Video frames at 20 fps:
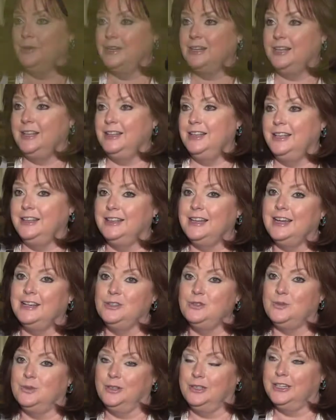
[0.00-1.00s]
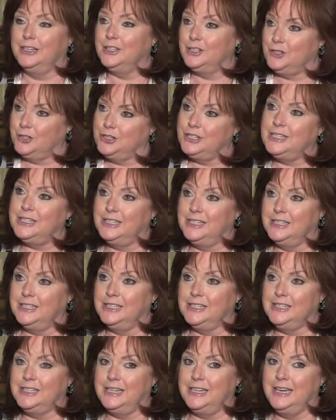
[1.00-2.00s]
And I think that's really interesting to
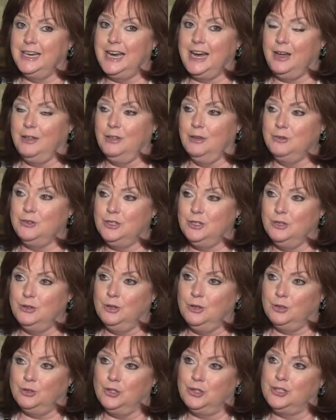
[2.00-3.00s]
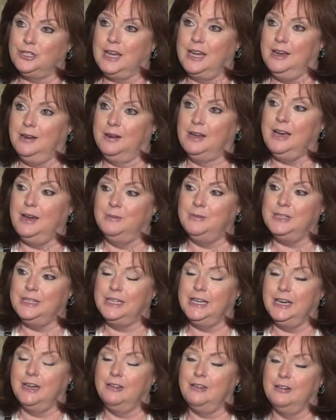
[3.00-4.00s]
see how those two cultures can come
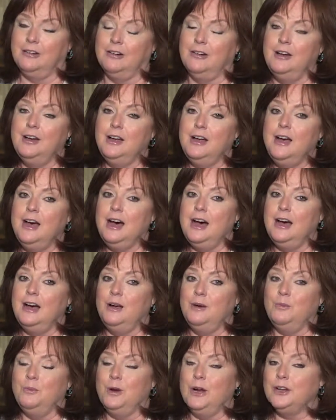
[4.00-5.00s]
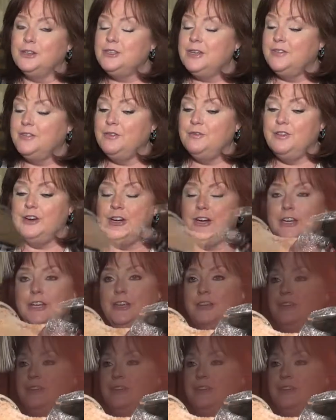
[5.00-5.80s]
together. Um, we also have a very